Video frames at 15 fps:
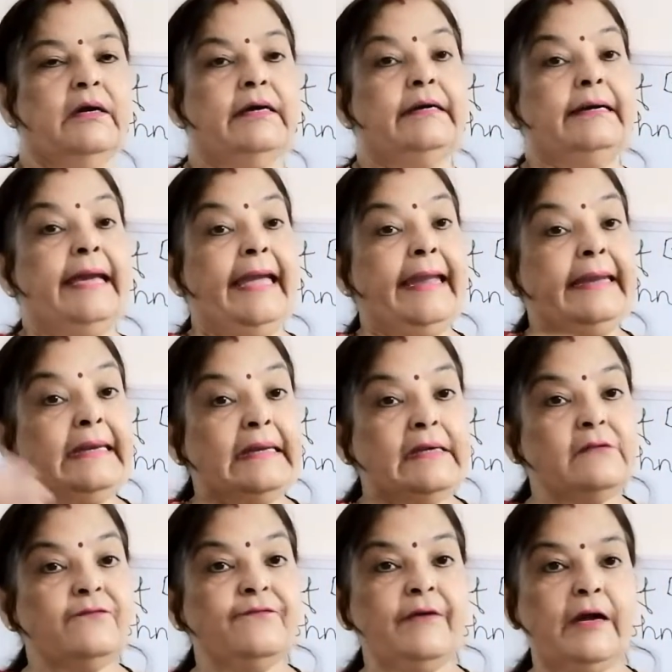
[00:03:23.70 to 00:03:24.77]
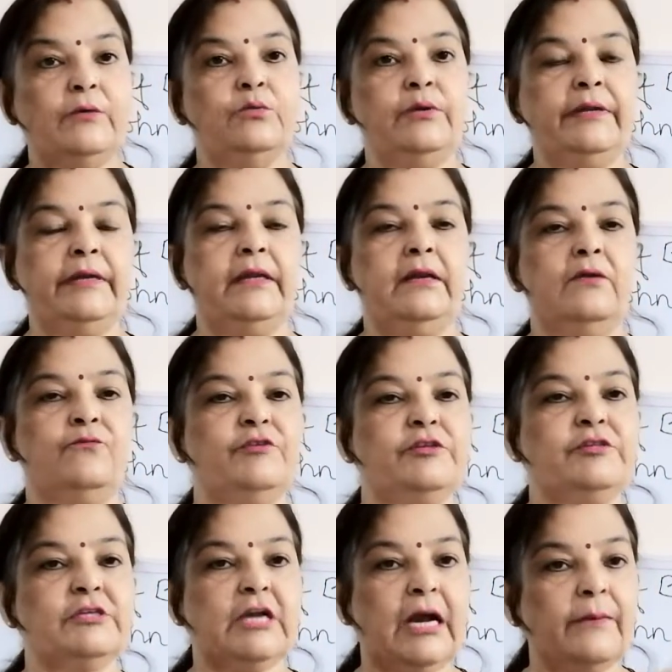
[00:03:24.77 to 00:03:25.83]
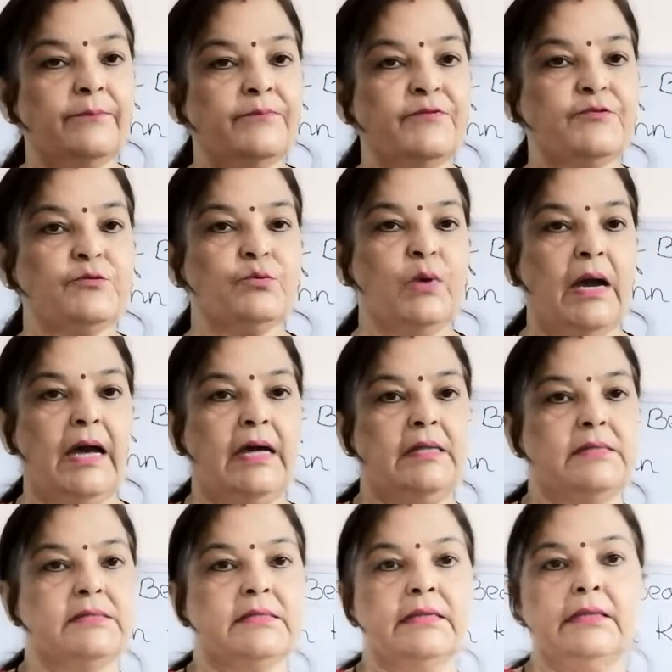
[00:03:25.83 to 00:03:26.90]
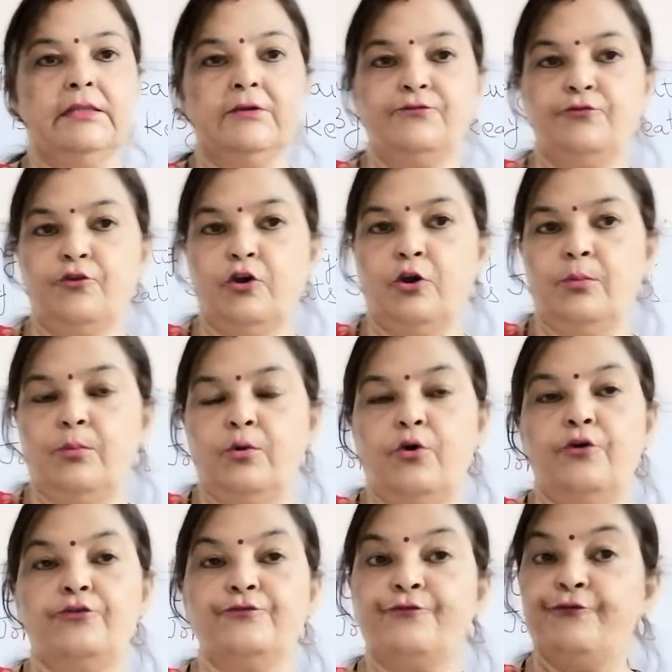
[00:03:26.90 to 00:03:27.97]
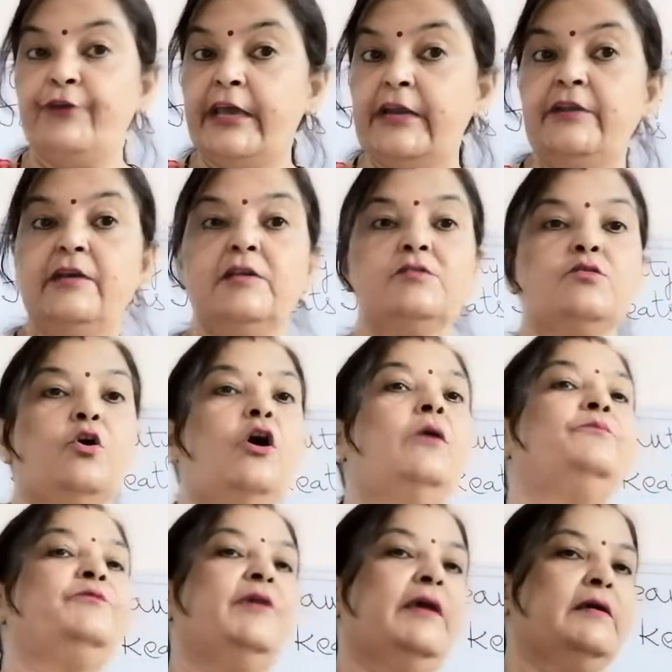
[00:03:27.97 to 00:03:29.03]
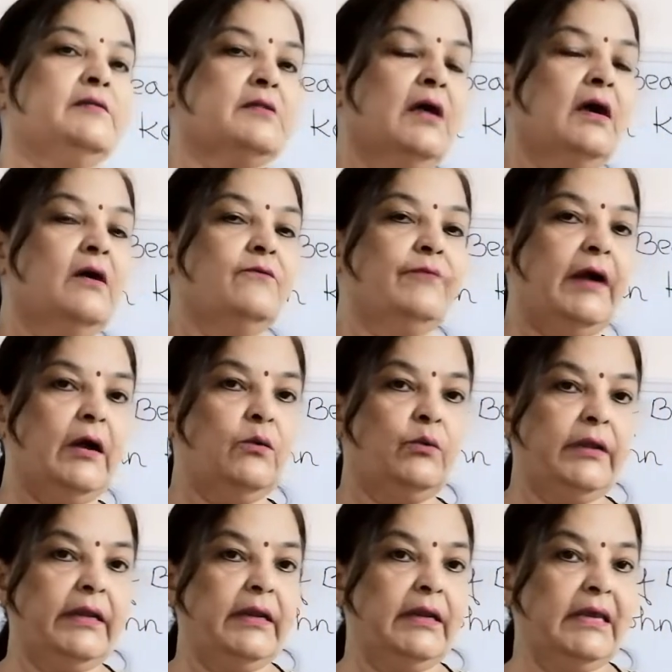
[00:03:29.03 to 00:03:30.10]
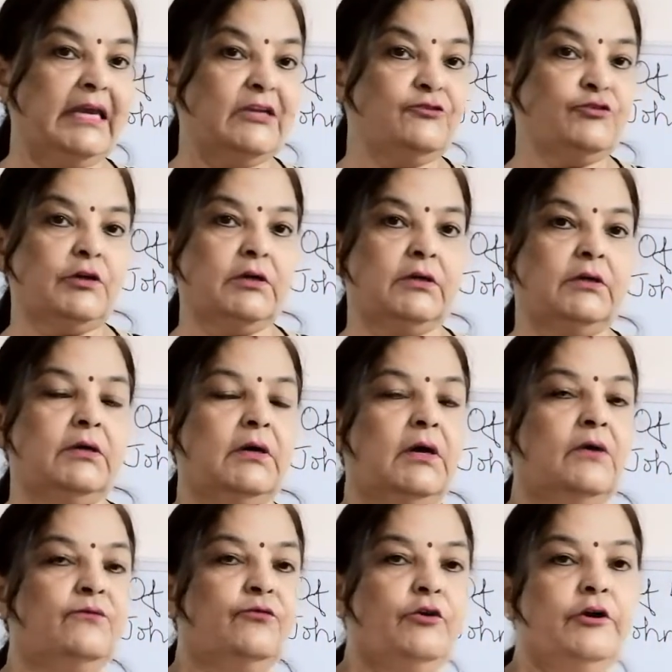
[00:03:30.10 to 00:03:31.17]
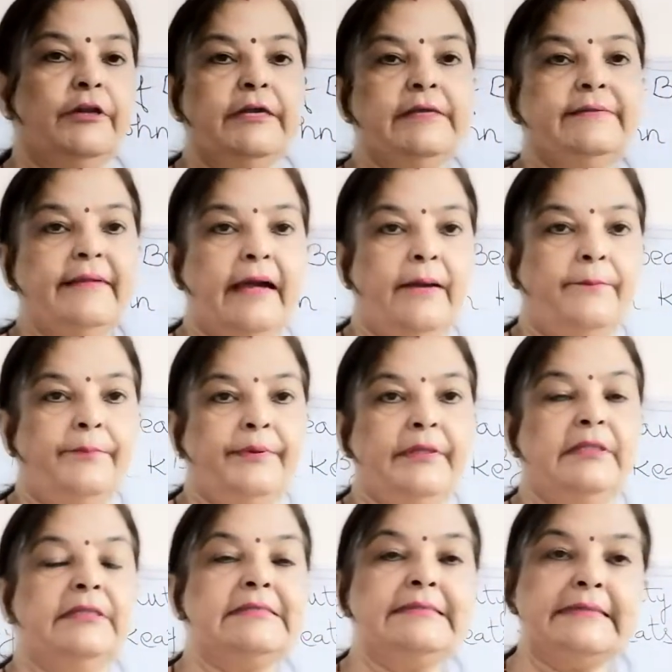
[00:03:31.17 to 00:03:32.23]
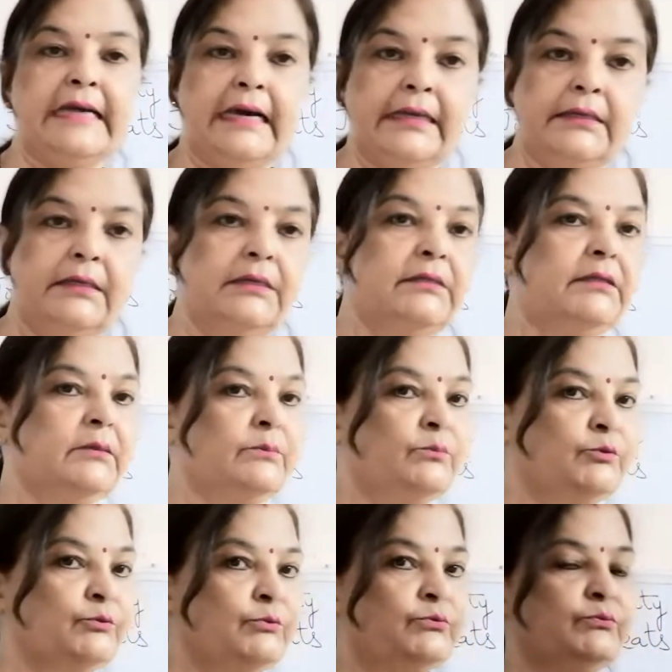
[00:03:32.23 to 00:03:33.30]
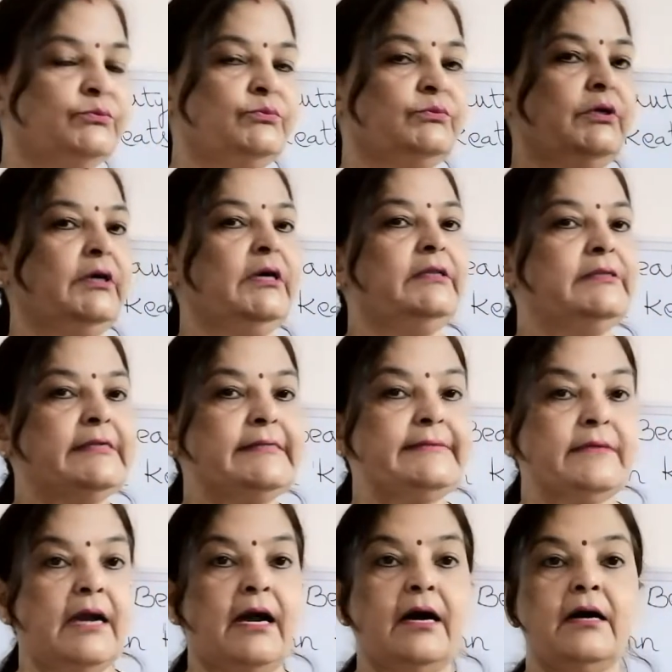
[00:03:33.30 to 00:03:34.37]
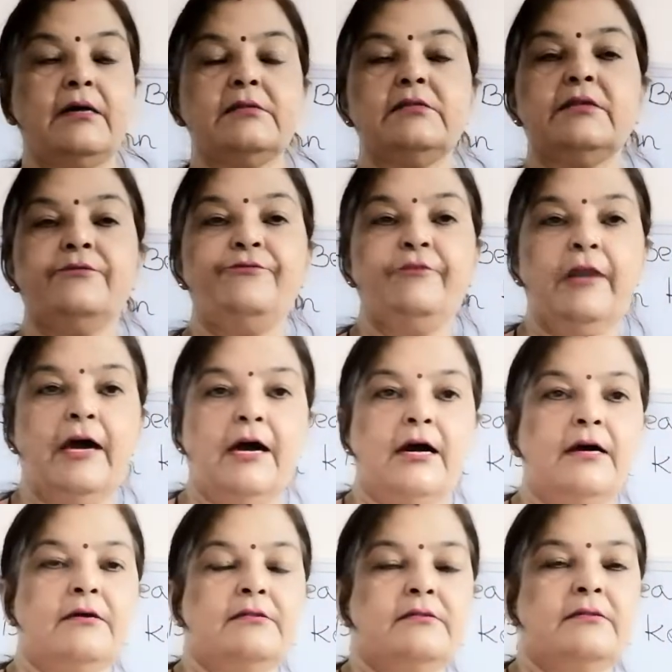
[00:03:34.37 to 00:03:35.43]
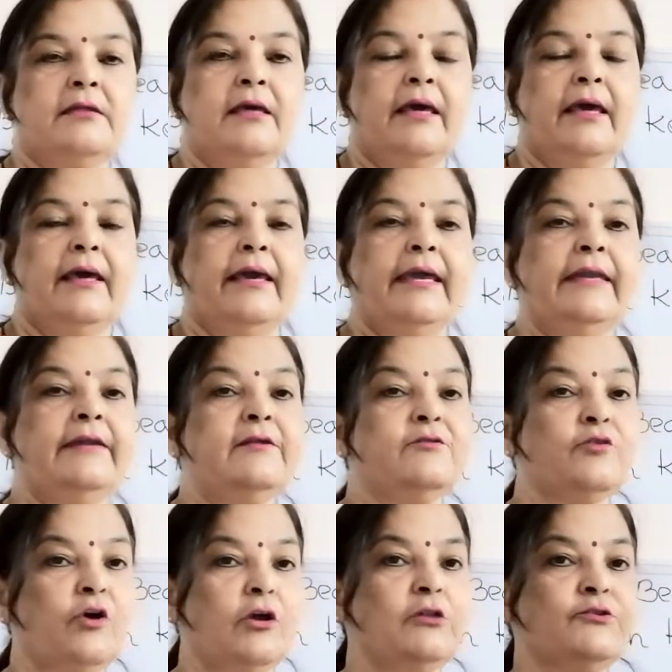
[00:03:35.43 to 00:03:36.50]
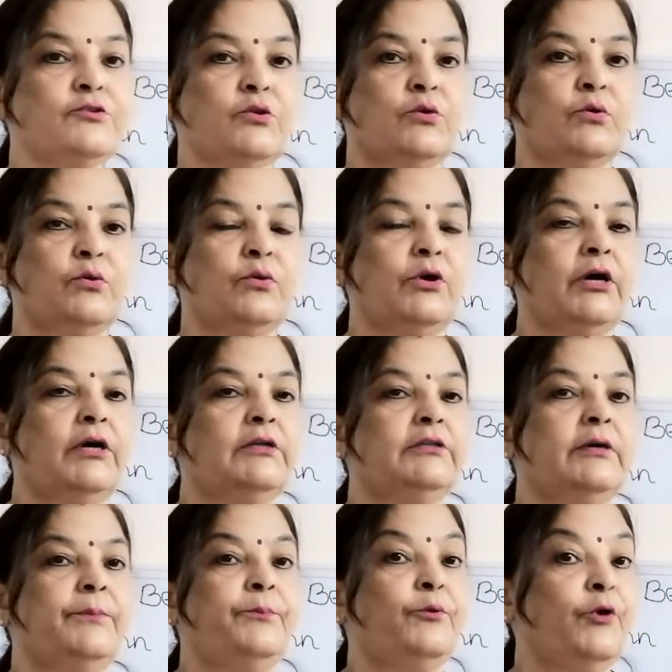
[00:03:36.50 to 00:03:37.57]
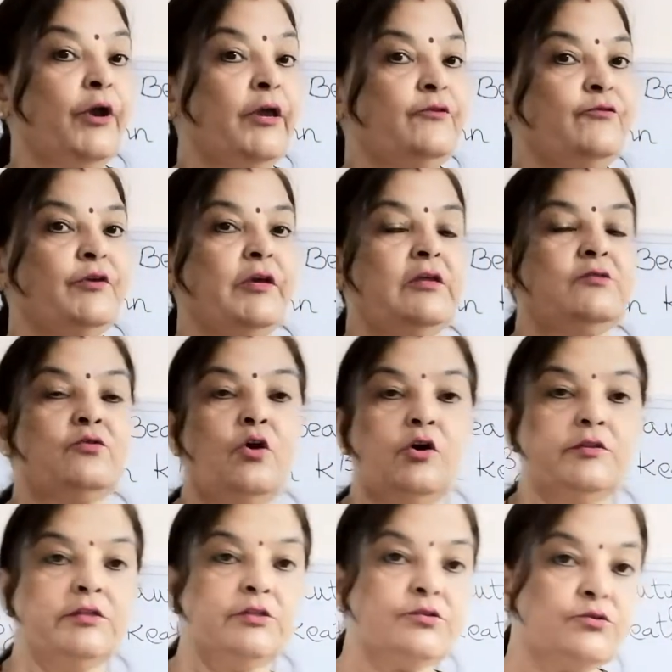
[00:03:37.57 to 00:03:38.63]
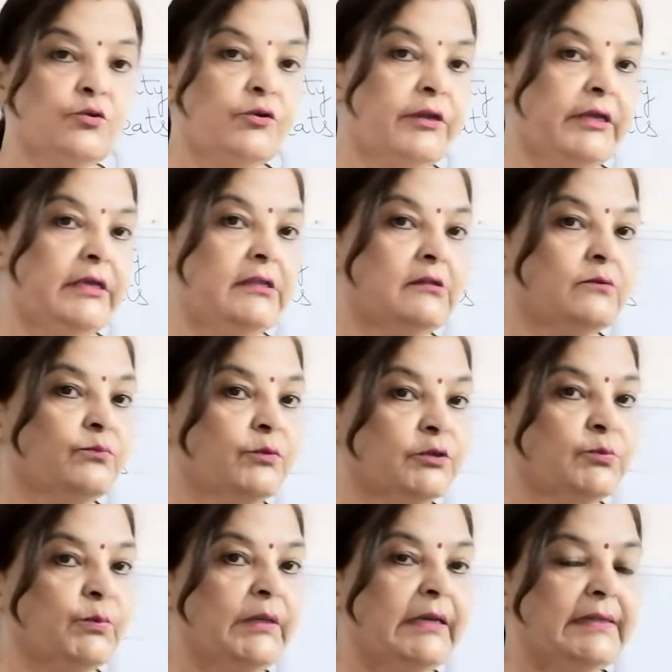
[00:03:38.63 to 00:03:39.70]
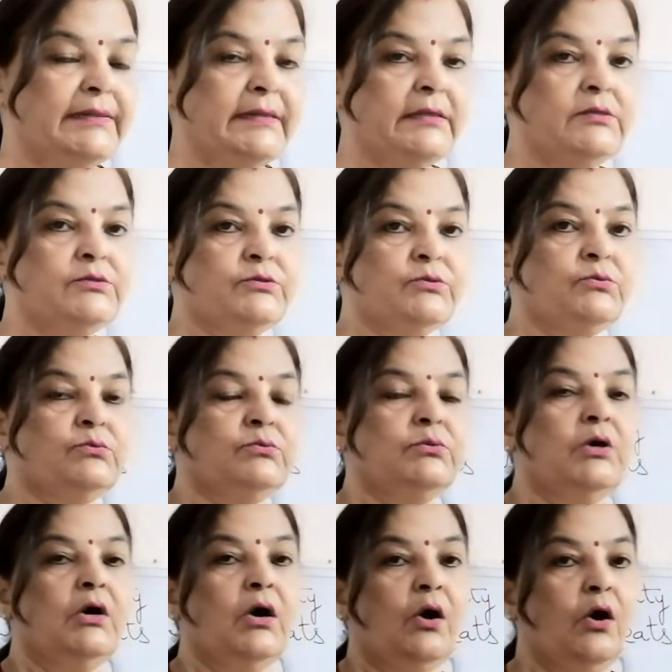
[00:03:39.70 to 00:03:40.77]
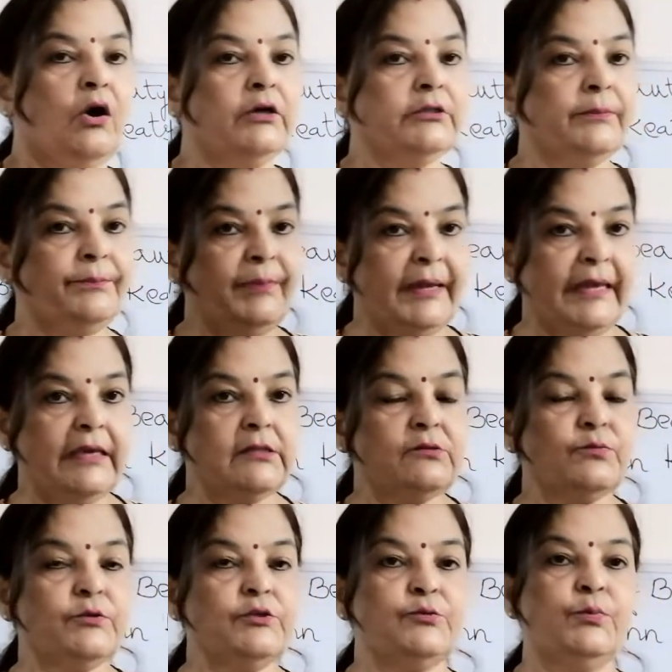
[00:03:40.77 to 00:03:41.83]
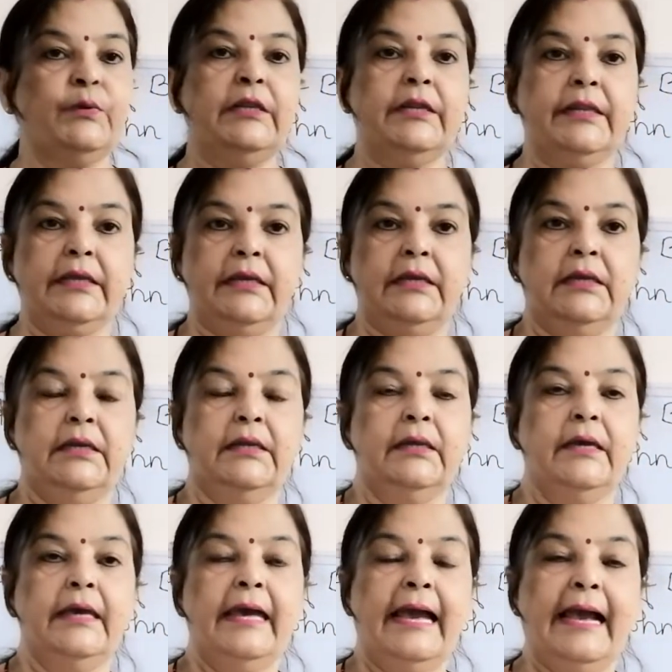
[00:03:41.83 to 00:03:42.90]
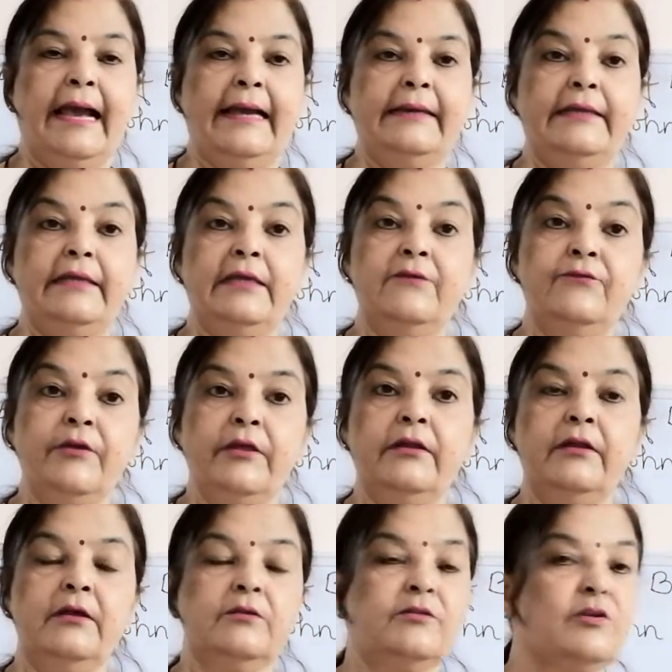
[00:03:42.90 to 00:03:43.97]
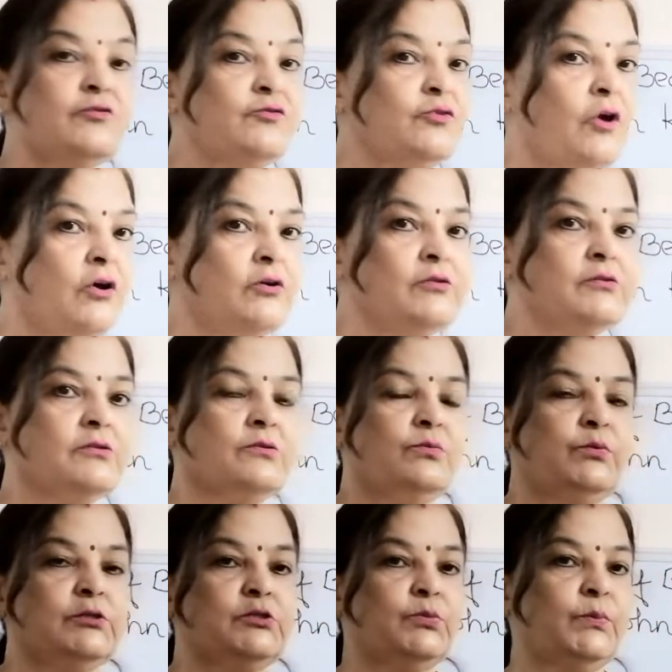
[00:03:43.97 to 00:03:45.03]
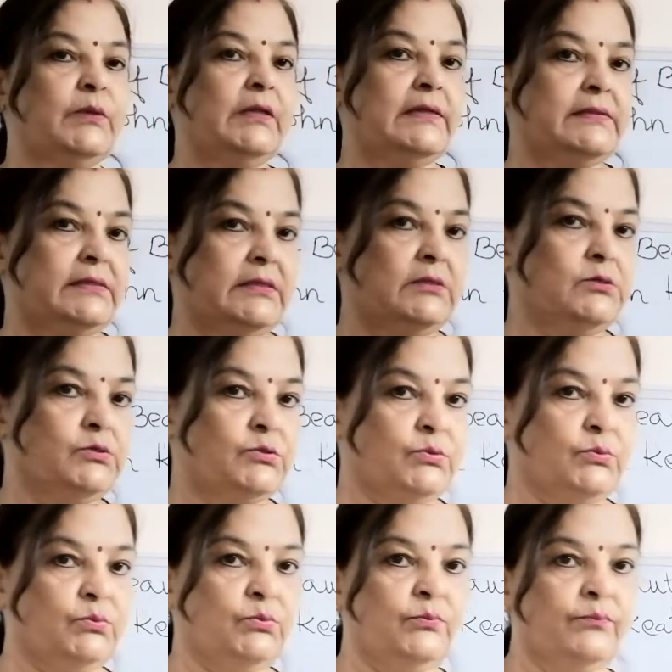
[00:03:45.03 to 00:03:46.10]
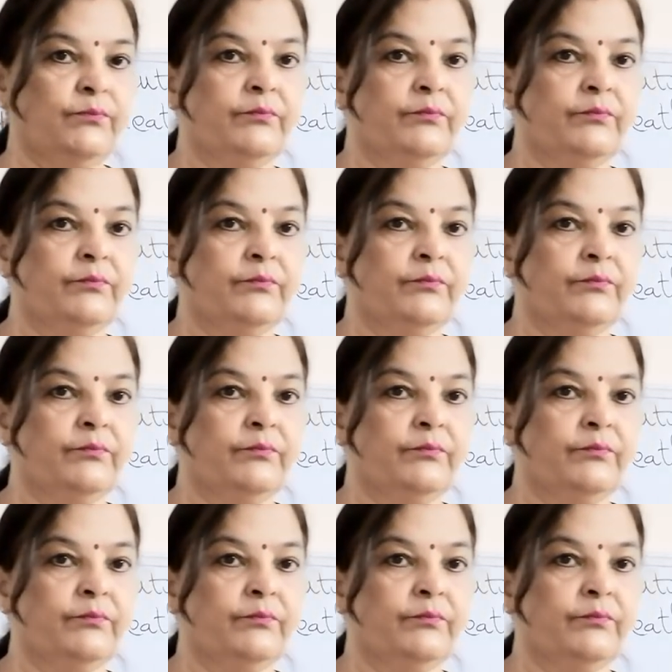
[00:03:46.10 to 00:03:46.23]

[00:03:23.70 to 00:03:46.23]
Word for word: an endless fountain which comes to us in the form of various objects found in nature. For example, the sun, the moon, the stars, the flowers. It is also the poetries or the stories which we listen to or the plays which we read and even the songs which we listen to.